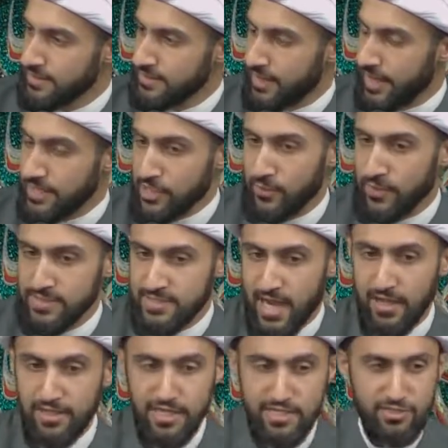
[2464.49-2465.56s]
And he would
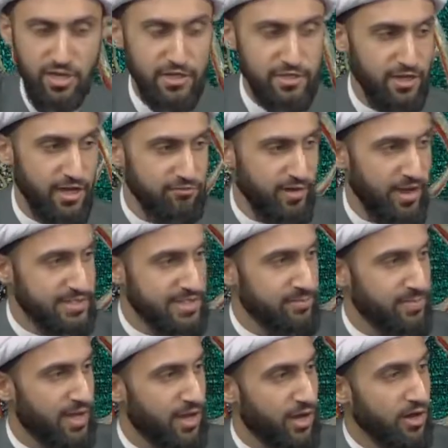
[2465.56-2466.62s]
tell his daughter
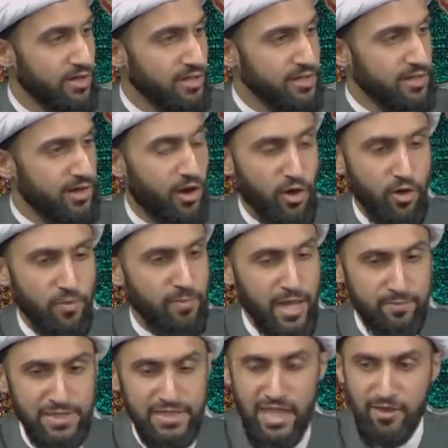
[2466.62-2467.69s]
Fatima, "Oh my
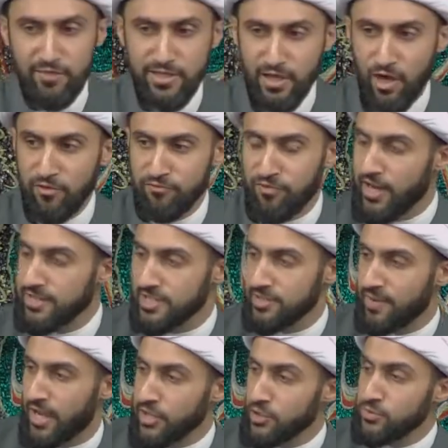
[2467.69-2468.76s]
beloved, oh
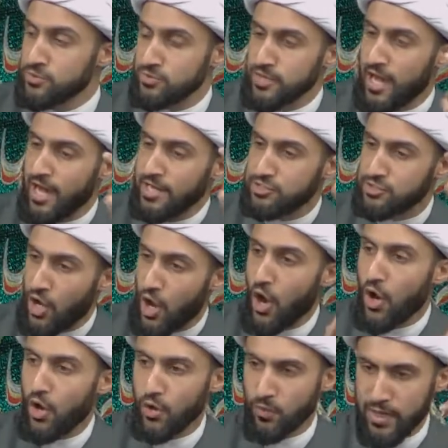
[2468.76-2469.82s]
Fatima, you do not
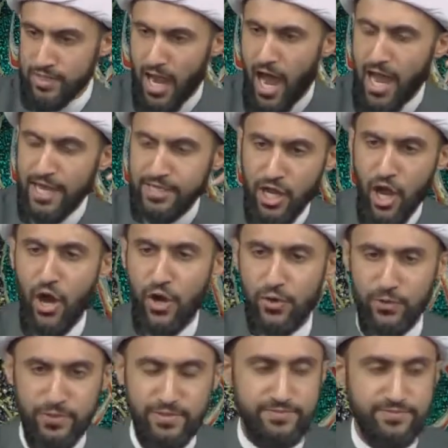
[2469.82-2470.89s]
know what I
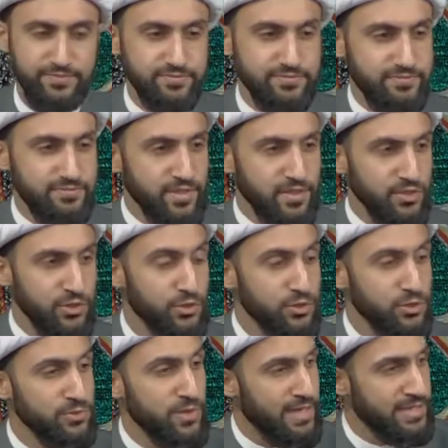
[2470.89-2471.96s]
know. You
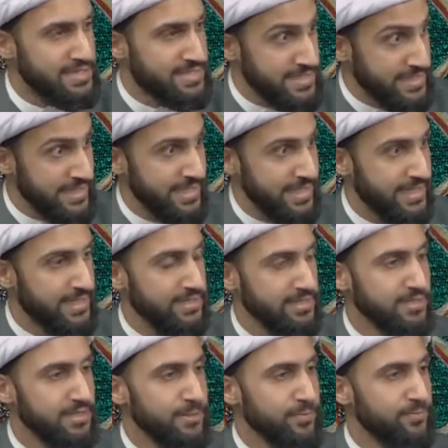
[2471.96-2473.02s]
do not
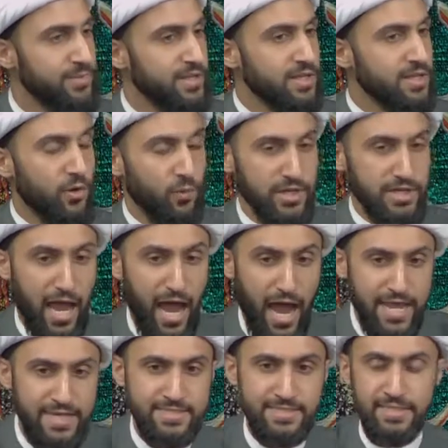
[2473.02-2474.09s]
see what
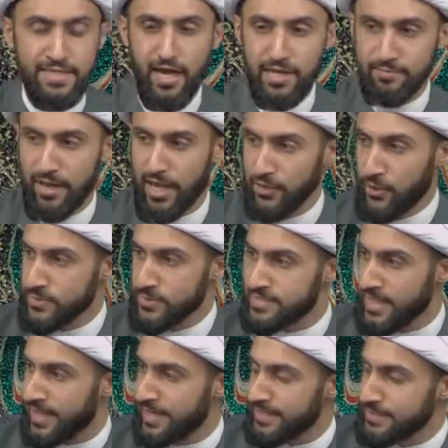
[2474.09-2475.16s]
I see on my
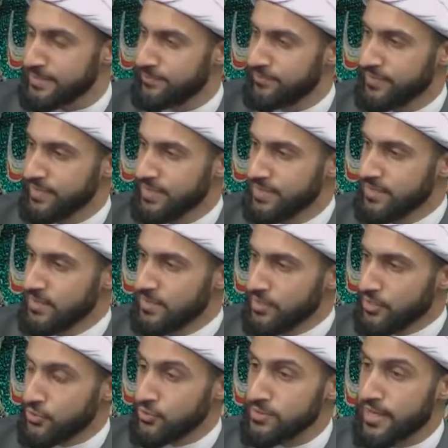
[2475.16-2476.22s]
Hussein.
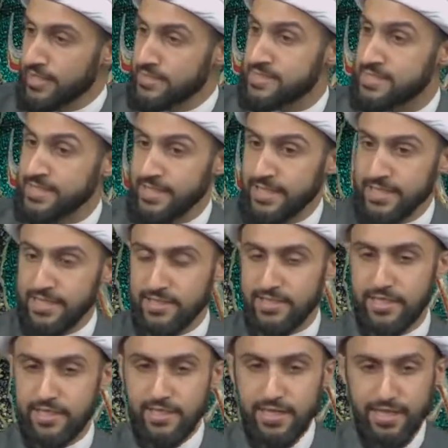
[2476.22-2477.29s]
You do not see
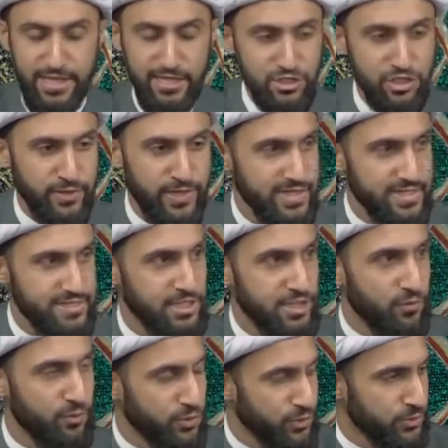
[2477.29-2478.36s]
the injuries and
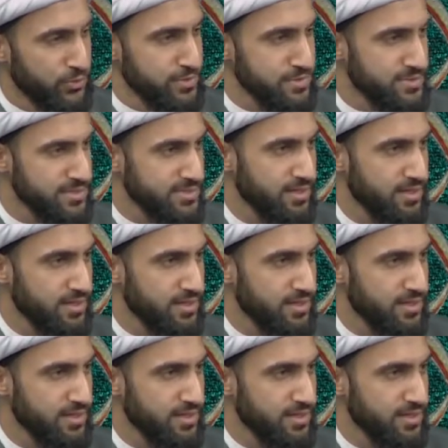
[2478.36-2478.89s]
the wounds